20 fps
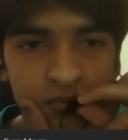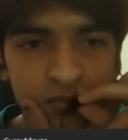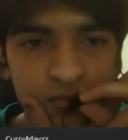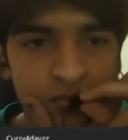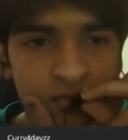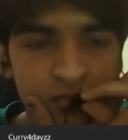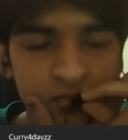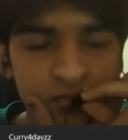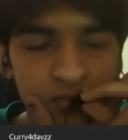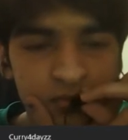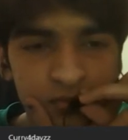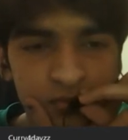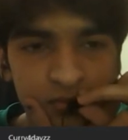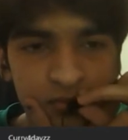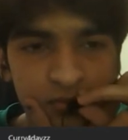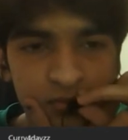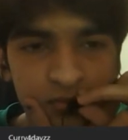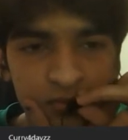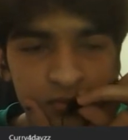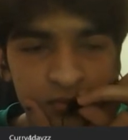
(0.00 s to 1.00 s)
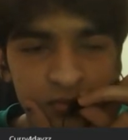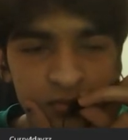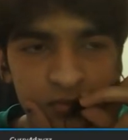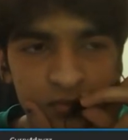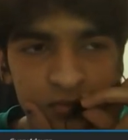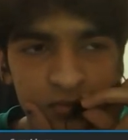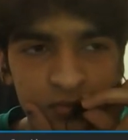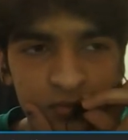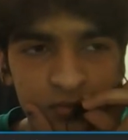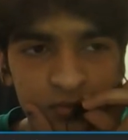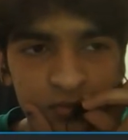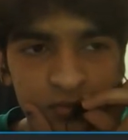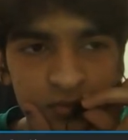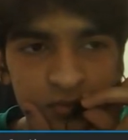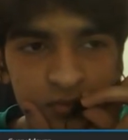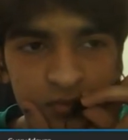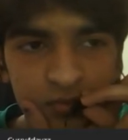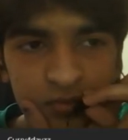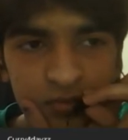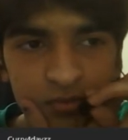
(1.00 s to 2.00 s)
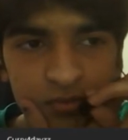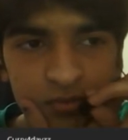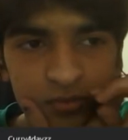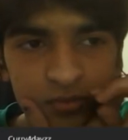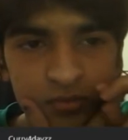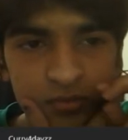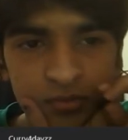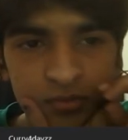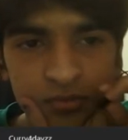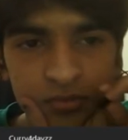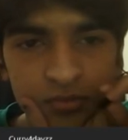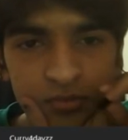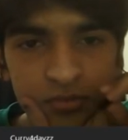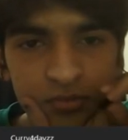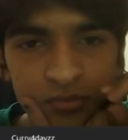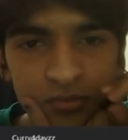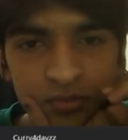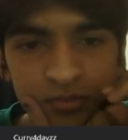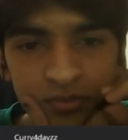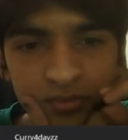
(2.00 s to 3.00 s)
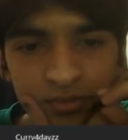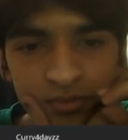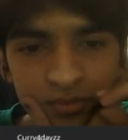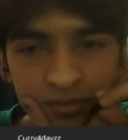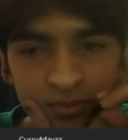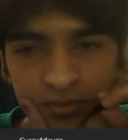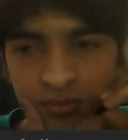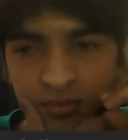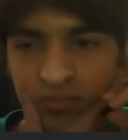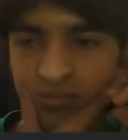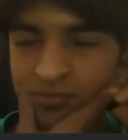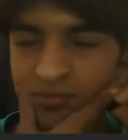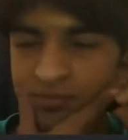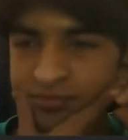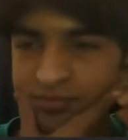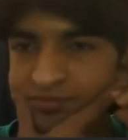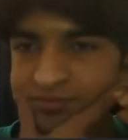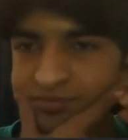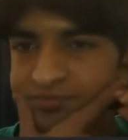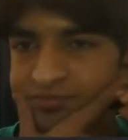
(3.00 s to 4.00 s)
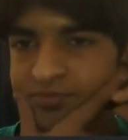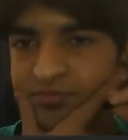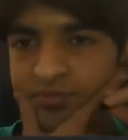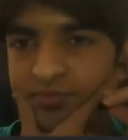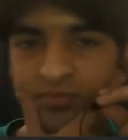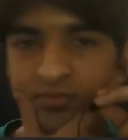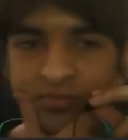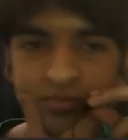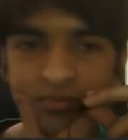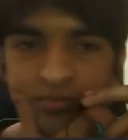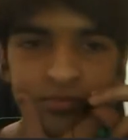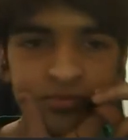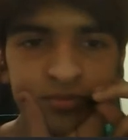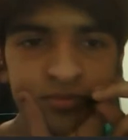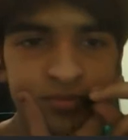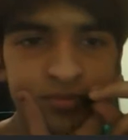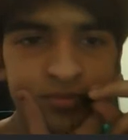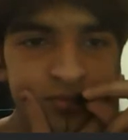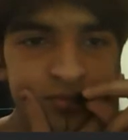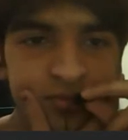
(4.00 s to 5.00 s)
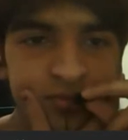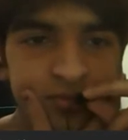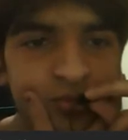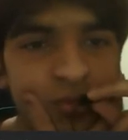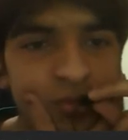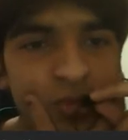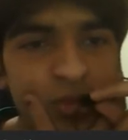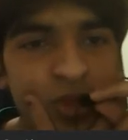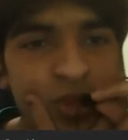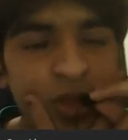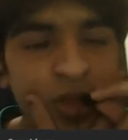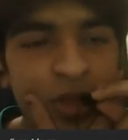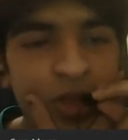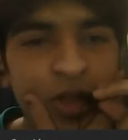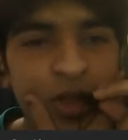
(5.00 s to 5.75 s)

I guess it just. It like just ends up just being what your definition of art is, right?